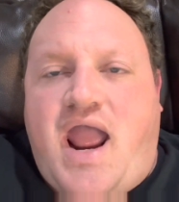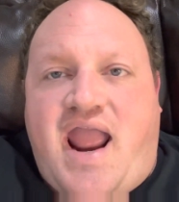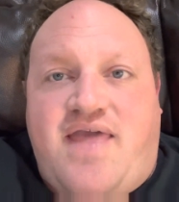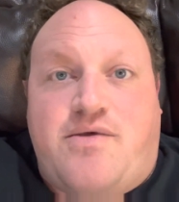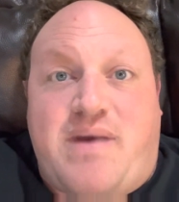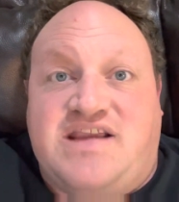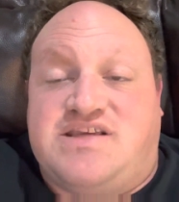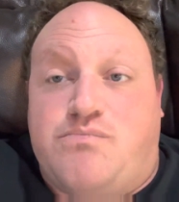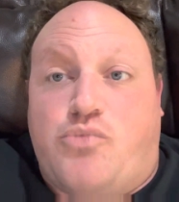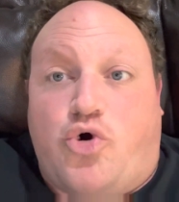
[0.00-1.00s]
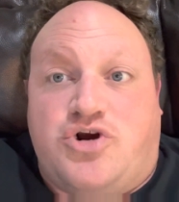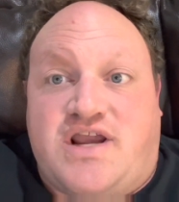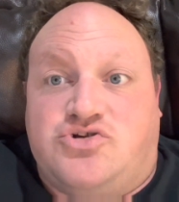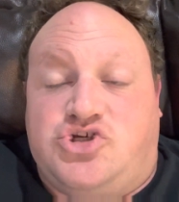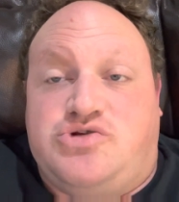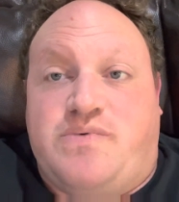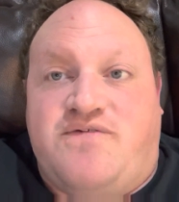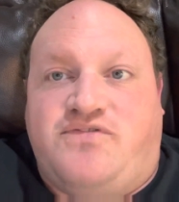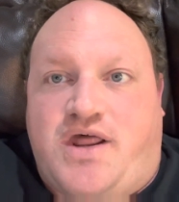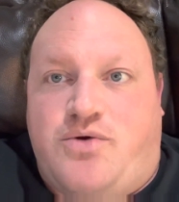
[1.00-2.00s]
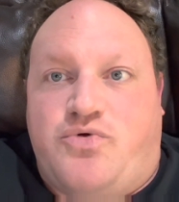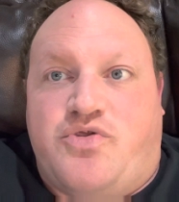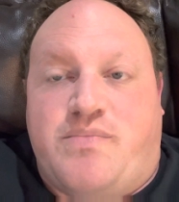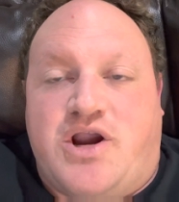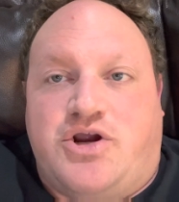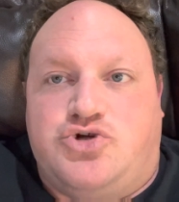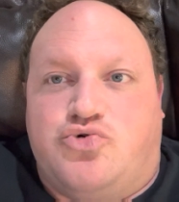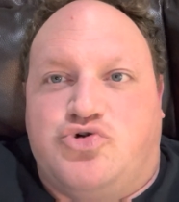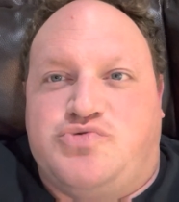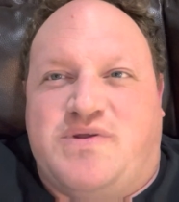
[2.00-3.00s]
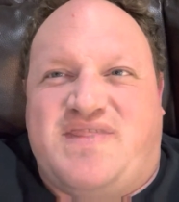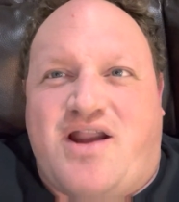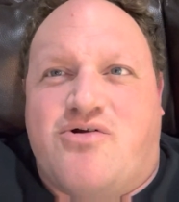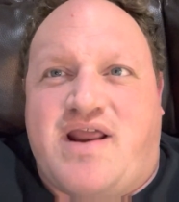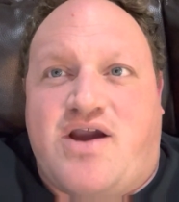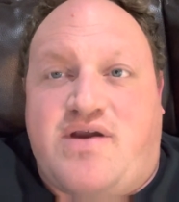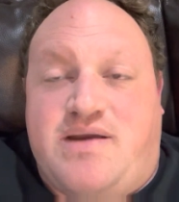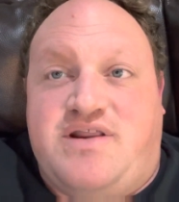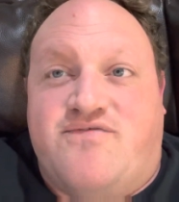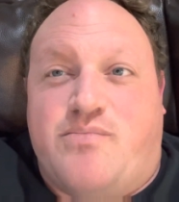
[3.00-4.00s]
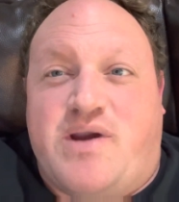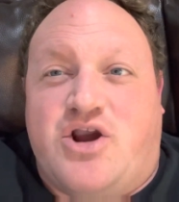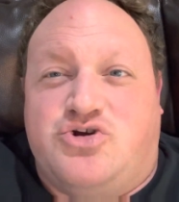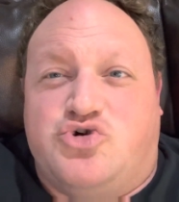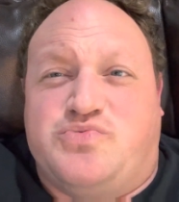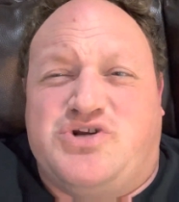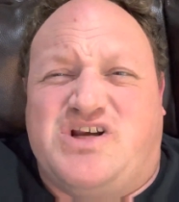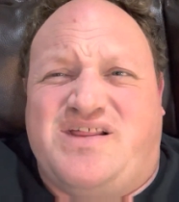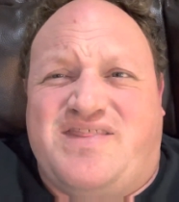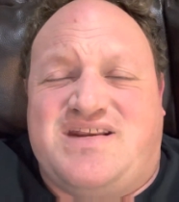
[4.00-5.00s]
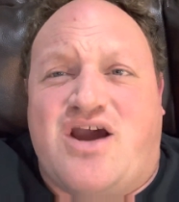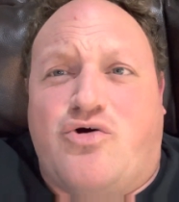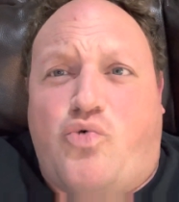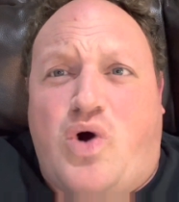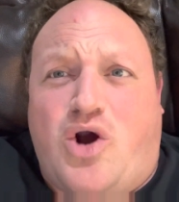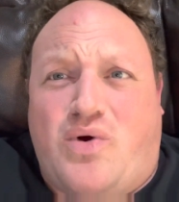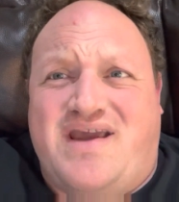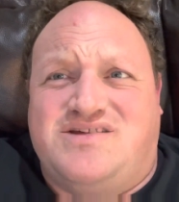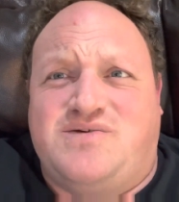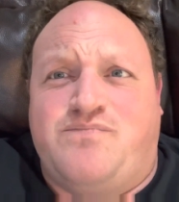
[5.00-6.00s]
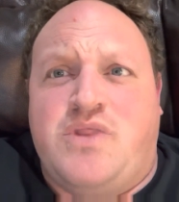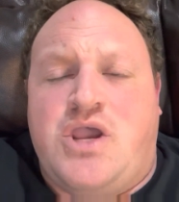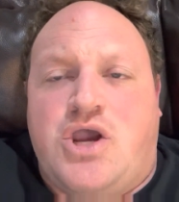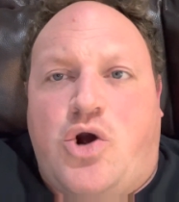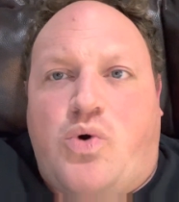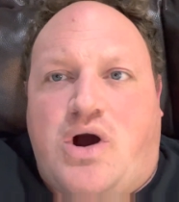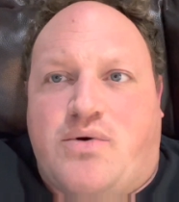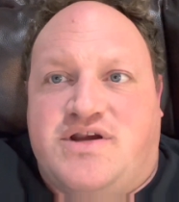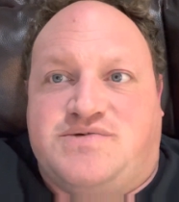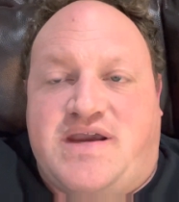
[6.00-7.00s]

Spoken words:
And the Mexican border towns used to be flooded with American tourists, but they are now empty of American tourists, particularly the town of Juarez. Juarez,